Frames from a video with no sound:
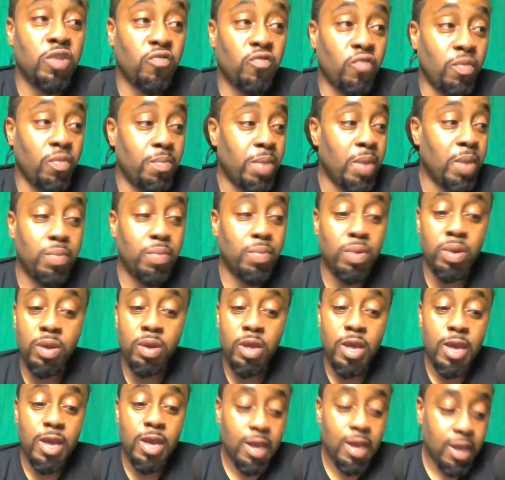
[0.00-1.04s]
remember,
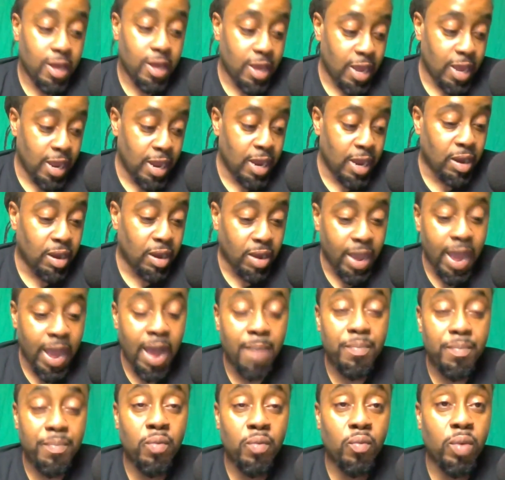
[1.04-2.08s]
it'll
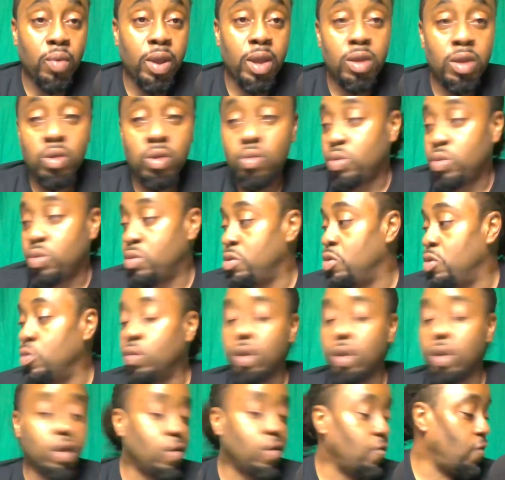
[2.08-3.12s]
happen where you
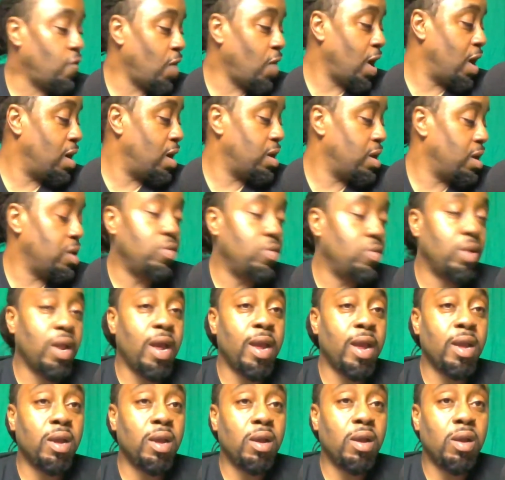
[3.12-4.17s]
look around and you
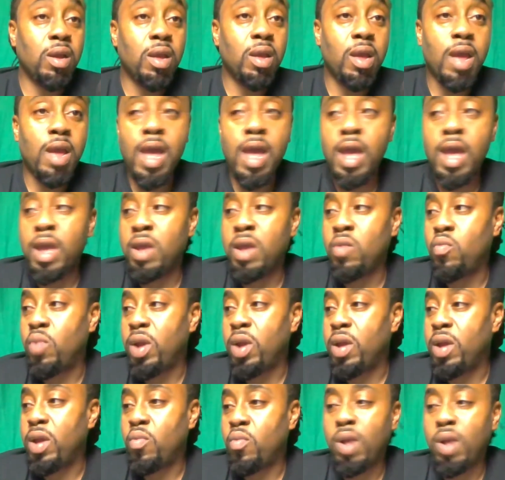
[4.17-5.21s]
like, hey,
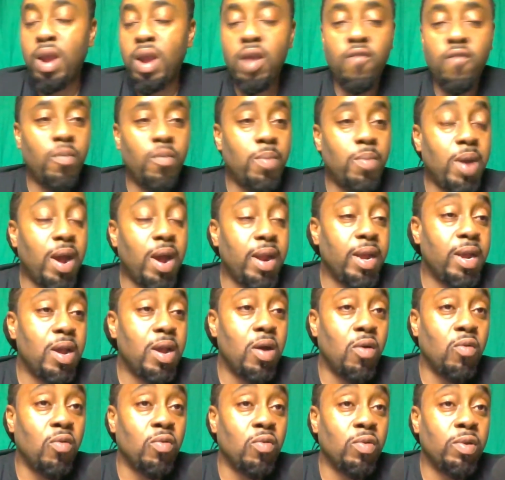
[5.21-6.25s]
where everybody
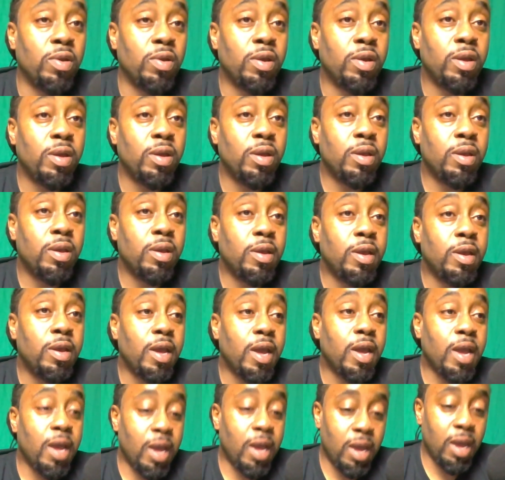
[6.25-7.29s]
go?
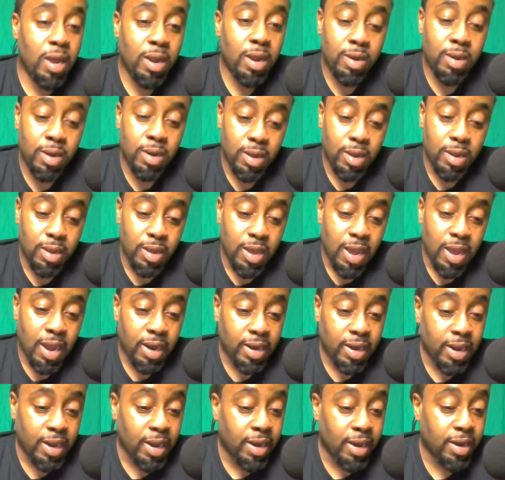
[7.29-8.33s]
And at
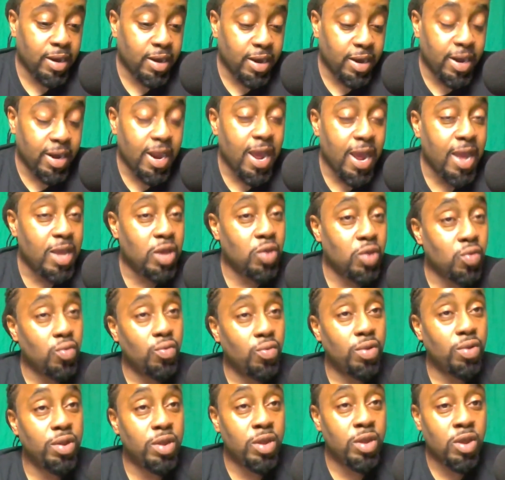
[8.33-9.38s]
the end of the day,
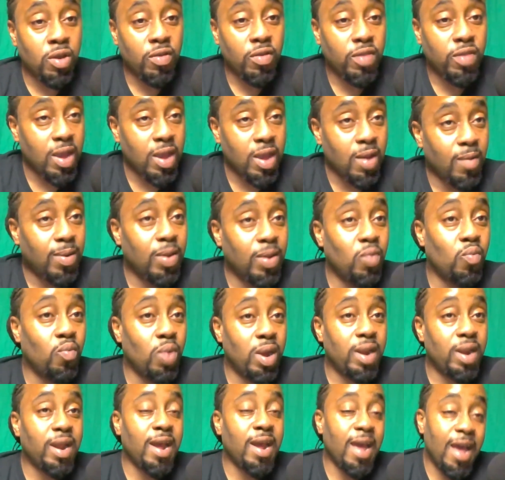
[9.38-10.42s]
you're the only
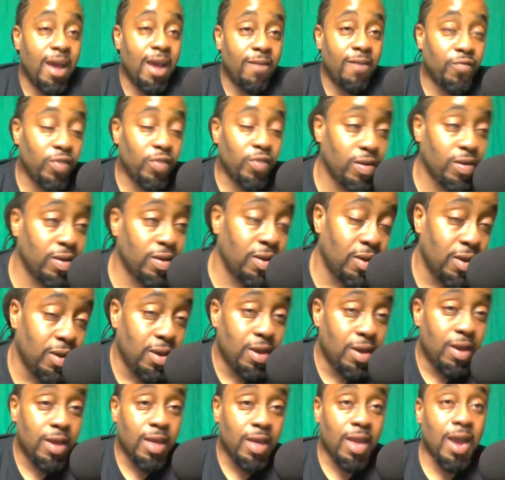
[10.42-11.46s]
one that have to
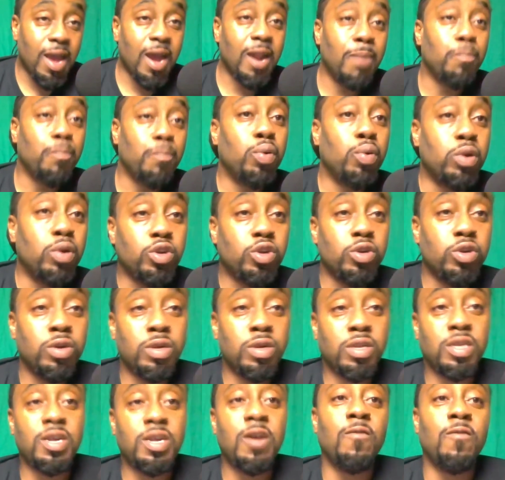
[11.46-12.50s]
kind of push
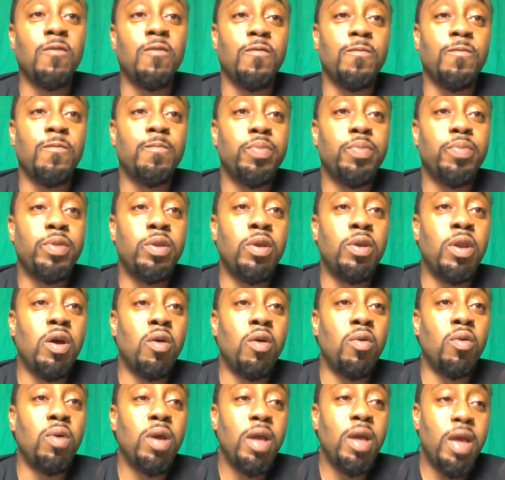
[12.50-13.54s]
yourself, you
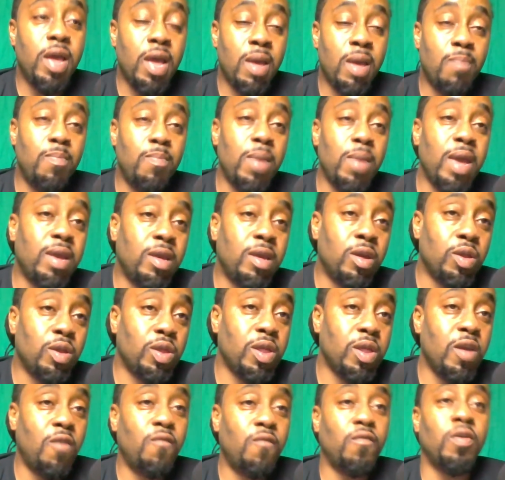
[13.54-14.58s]
know, and make
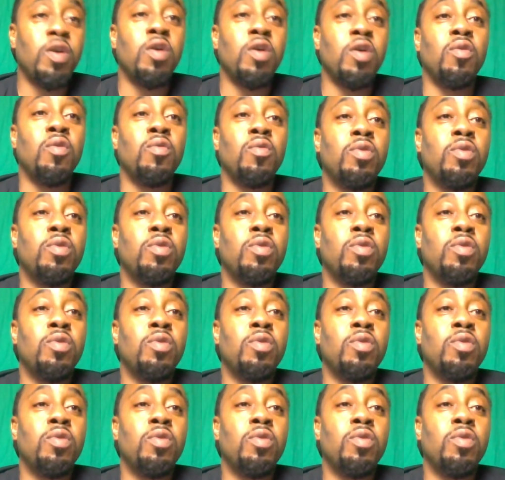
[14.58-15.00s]
yourself go.